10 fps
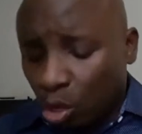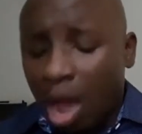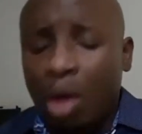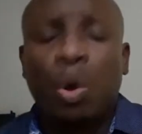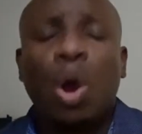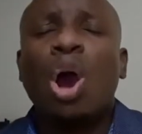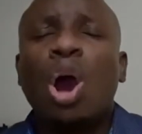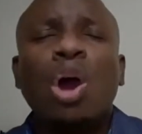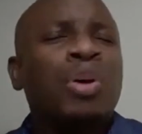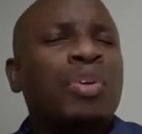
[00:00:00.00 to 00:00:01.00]
I
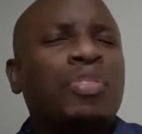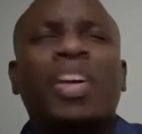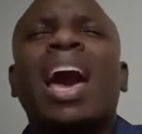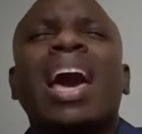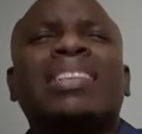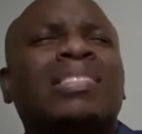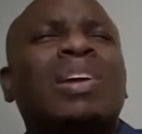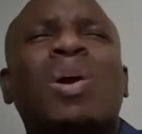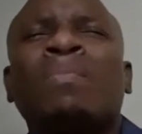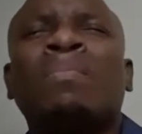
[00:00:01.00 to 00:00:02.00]
won't thirst
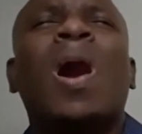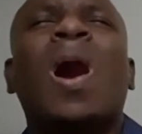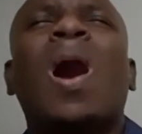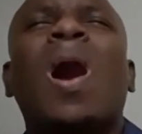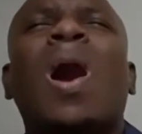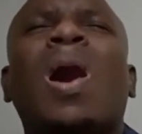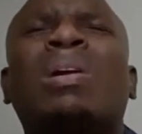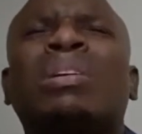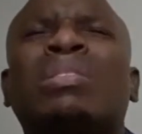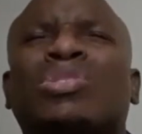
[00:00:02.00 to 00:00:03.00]
no
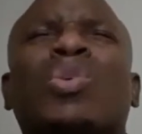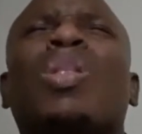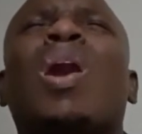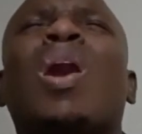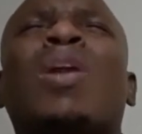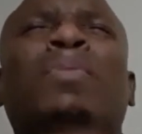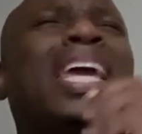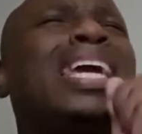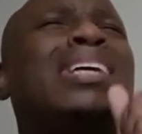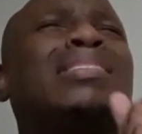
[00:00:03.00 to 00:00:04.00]
more. So Lord,
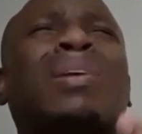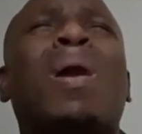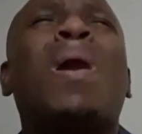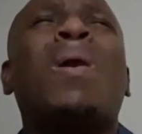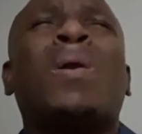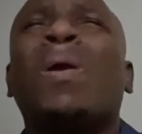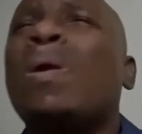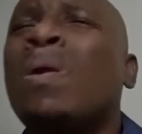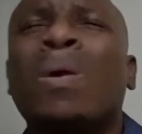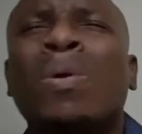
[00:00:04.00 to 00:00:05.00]
please
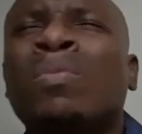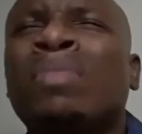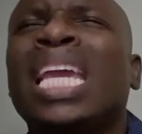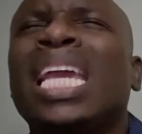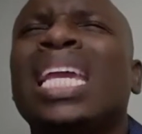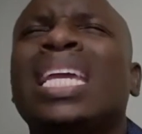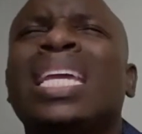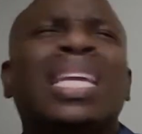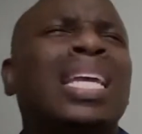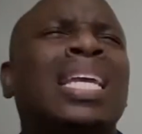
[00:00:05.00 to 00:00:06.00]
hold
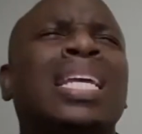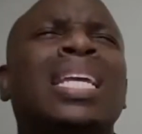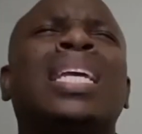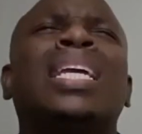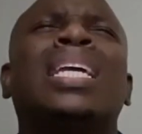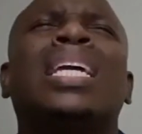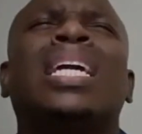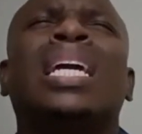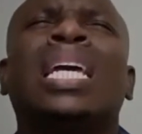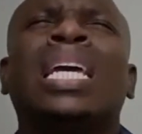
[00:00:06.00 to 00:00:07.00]

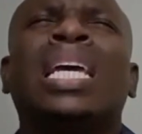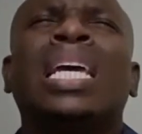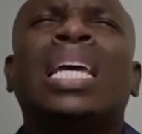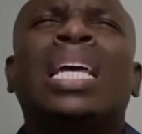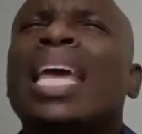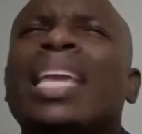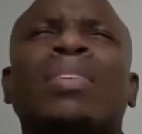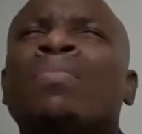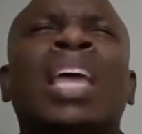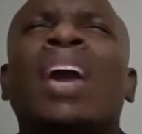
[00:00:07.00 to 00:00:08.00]
me
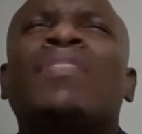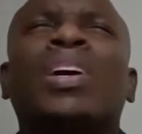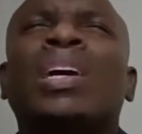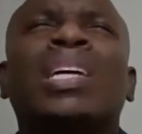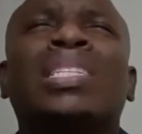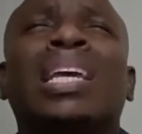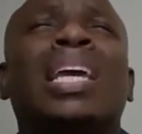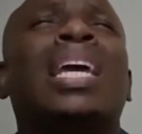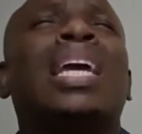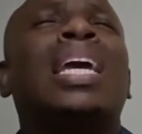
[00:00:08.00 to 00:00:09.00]
like you never
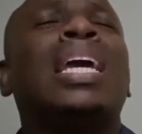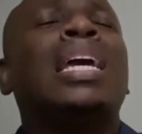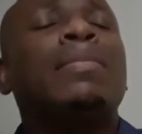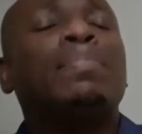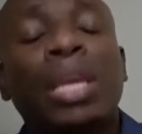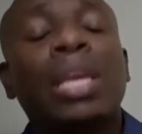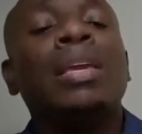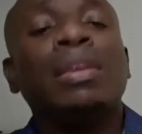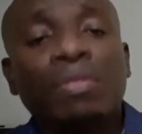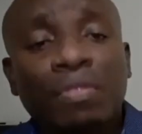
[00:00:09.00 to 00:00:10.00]
did
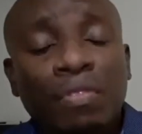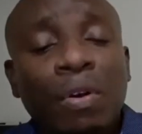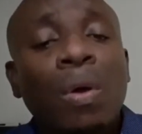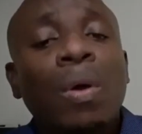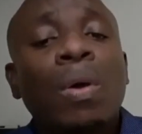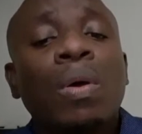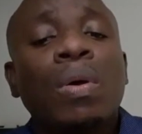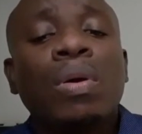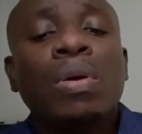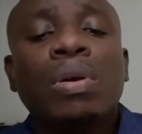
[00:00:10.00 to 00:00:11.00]

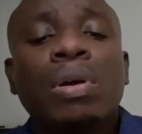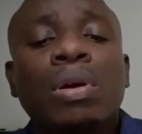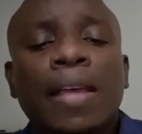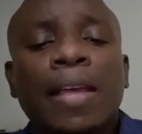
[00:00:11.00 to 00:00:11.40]
before.